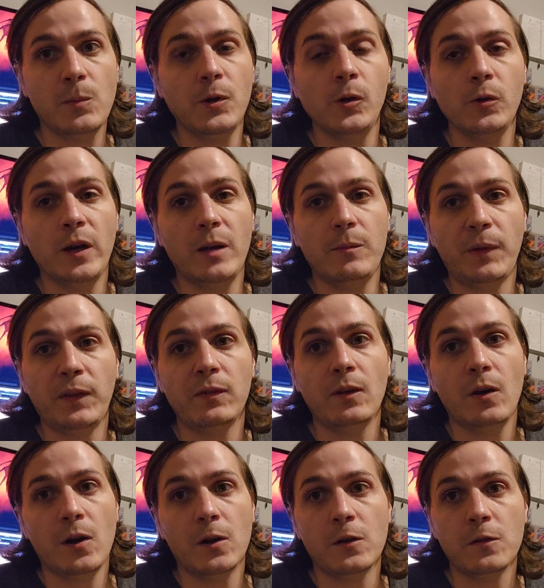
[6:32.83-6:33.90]
programming the
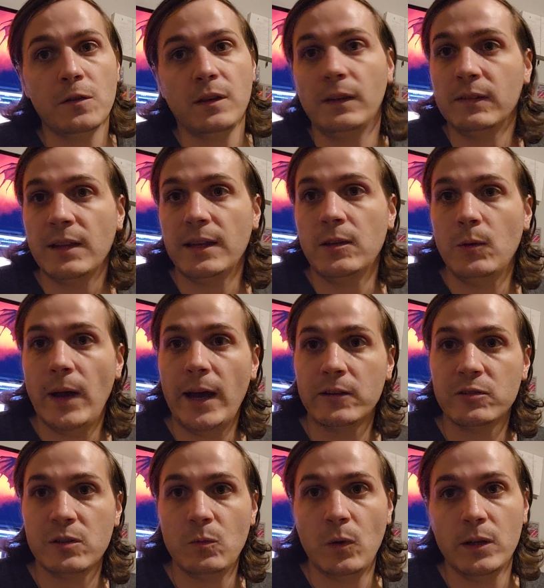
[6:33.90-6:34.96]
harder things that you
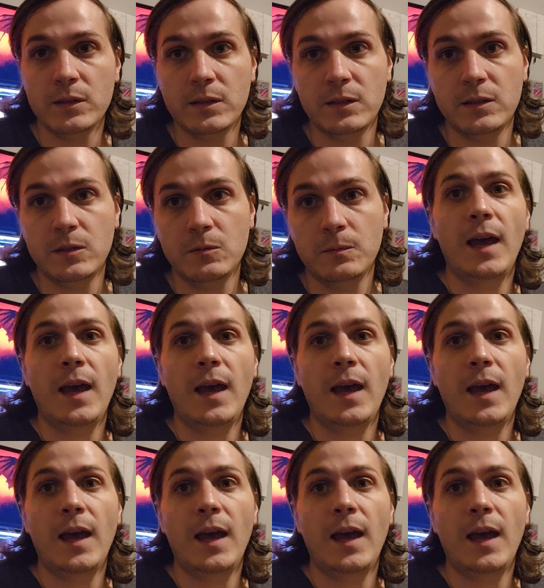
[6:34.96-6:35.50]
actually want to do.